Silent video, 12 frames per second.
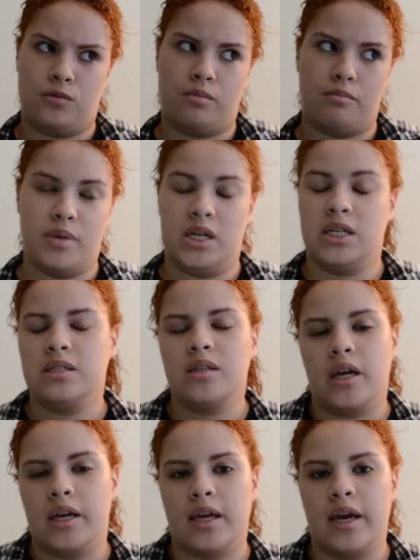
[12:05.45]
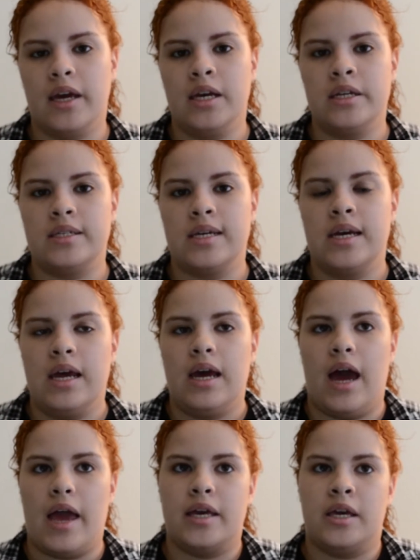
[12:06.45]
minis that I get,
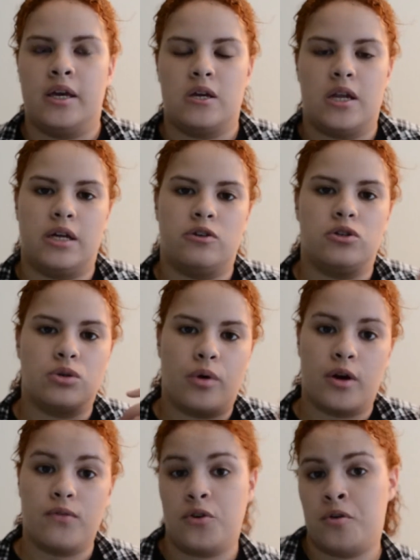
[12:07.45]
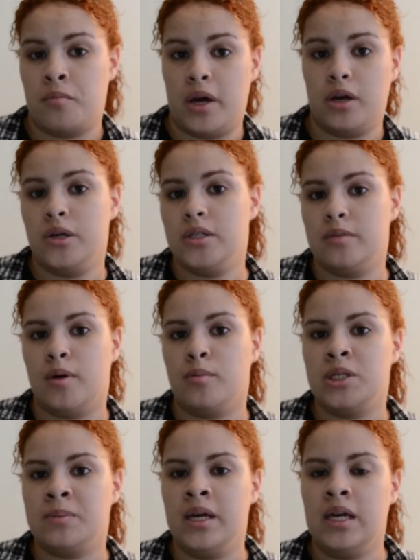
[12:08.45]
I can get a square for my Cozy
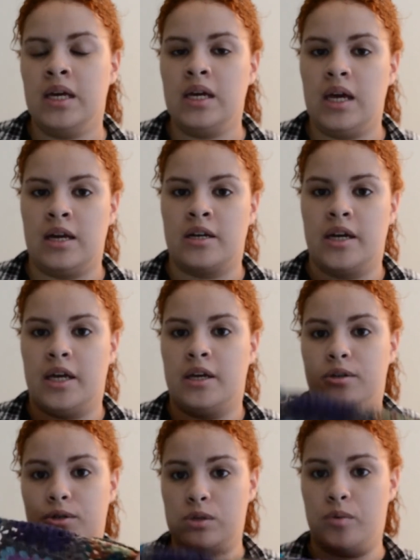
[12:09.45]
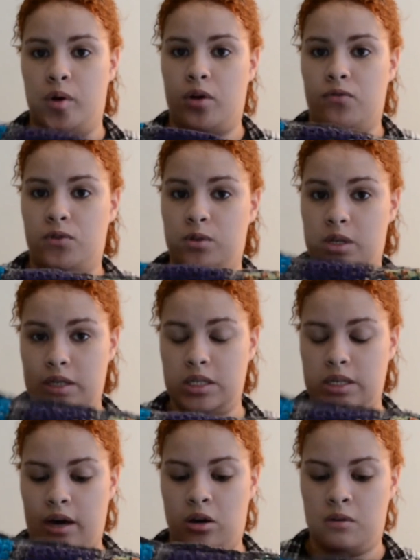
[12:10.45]
Memories blanket, and I can get a square for this
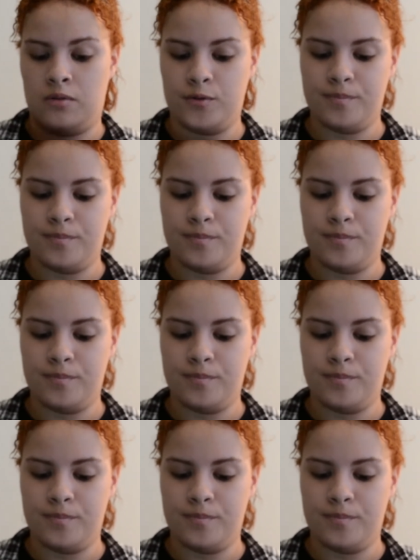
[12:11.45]
out of.